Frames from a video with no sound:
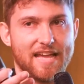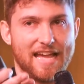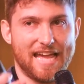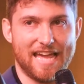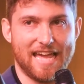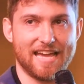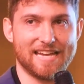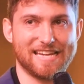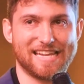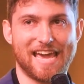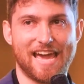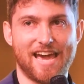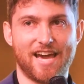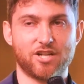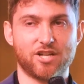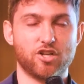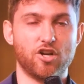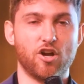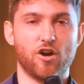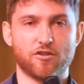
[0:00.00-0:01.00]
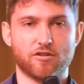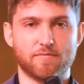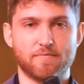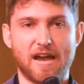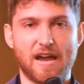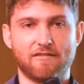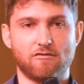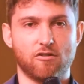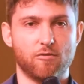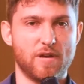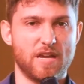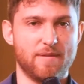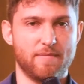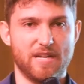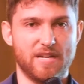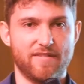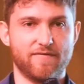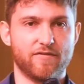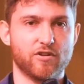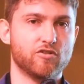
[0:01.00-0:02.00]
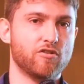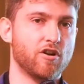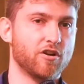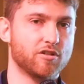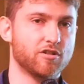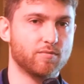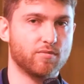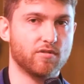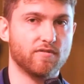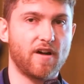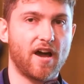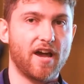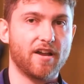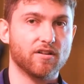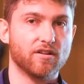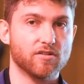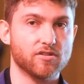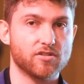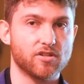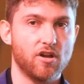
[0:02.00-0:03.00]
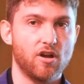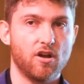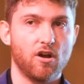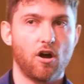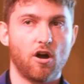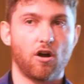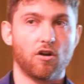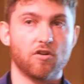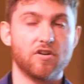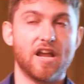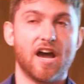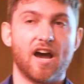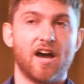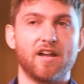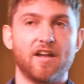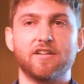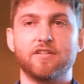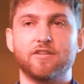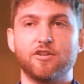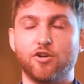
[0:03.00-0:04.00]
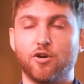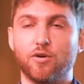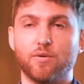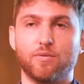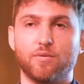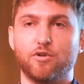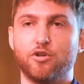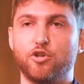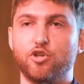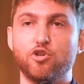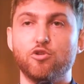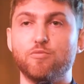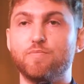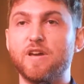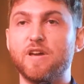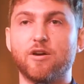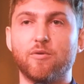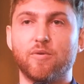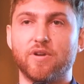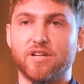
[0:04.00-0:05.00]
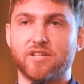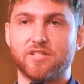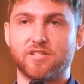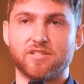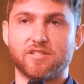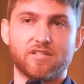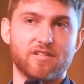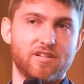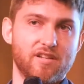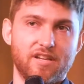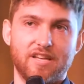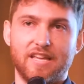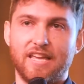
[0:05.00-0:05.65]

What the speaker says: HandCash and other micropayment infrastructure providers are not, ubiquitous